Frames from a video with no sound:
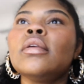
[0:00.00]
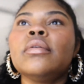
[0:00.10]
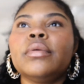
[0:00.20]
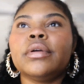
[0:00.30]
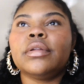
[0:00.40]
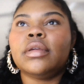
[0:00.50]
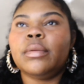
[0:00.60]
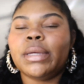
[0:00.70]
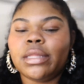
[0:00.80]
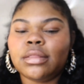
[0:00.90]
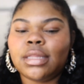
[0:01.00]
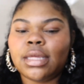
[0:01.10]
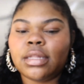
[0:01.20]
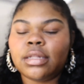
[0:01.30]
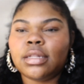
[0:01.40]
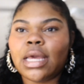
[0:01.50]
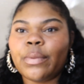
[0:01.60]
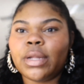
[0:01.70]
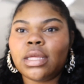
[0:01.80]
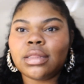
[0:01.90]
And we're gonna keep it thin. I
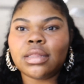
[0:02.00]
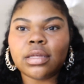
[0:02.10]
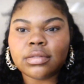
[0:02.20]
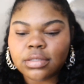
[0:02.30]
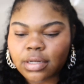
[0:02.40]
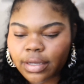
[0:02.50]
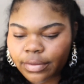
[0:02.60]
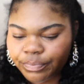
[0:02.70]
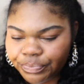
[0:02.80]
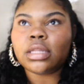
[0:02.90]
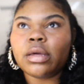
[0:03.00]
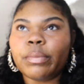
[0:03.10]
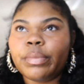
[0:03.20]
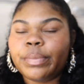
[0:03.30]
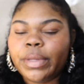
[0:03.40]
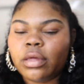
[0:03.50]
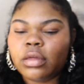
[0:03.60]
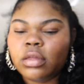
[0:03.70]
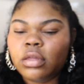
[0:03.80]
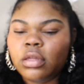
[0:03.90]
want it thin tonight. I think a
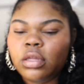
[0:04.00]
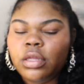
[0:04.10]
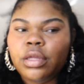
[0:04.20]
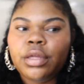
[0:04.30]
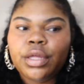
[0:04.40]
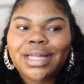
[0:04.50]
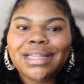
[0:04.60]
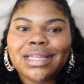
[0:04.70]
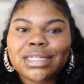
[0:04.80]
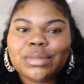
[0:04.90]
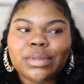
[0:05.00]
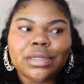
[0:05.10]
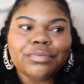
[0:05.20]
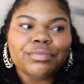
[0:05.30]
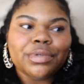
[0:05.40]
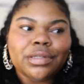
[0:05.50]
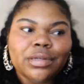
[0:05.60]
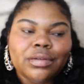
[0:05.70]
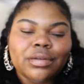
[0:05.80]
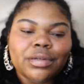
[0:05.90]
pink gloss would look
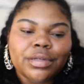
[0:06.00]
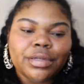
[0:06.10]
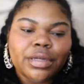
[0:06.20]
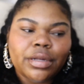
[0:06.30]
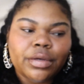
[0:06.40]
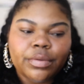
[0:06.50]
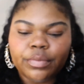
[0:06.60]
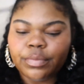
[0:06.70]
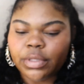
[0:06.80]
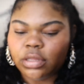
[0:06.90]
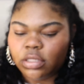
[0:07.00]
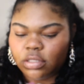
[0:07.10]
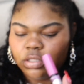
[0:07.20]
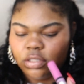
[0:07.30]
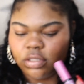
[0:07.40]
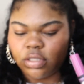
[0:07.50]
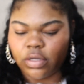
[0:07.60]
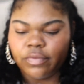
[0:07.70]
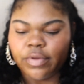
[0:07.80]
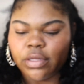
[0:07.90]
really good with this
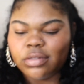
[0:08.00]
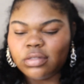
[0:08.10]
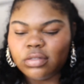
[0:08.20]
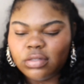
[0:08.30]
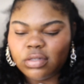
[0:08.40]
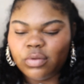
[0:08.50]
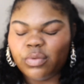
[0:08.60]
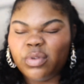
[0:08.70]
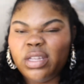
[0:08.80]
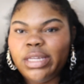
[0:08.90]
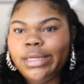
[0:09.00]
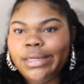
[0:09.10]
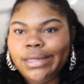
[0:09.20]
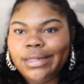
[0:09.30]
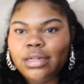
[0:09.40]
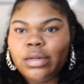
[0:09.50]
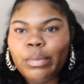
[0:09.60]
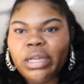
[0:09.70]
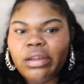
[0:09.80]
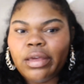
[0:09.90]
outfit because it's so
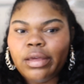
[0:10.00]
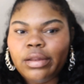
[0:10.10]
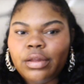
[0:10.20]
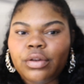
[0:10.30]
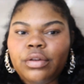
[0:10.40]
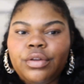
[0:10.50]
mundane and